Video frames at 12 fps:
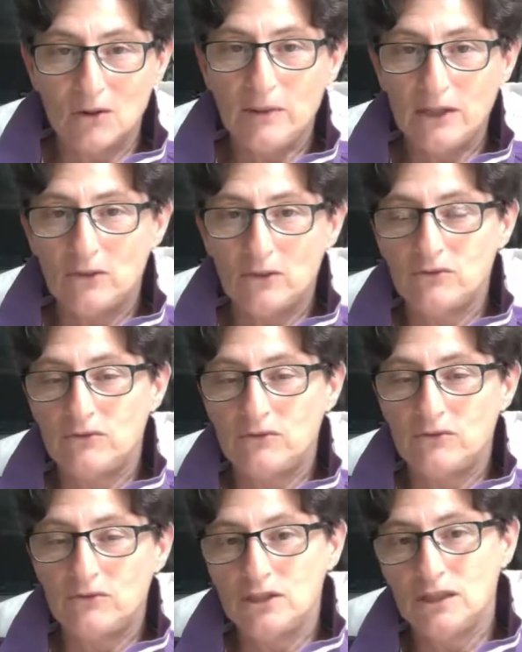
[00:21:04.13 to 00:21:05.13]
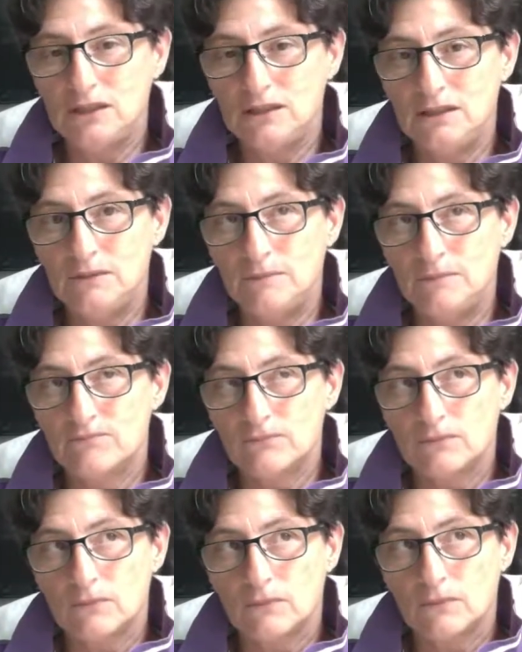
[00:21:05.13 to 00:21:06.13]
on my own for nearly
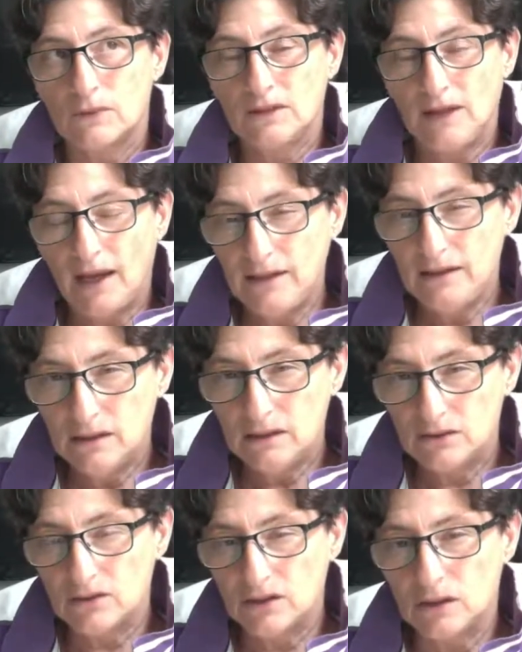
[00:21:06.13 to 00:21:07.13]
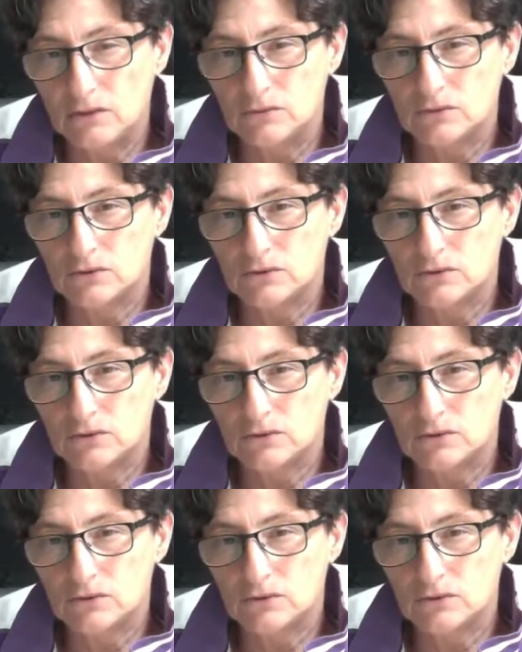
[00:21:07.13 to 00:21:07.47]
9 years now.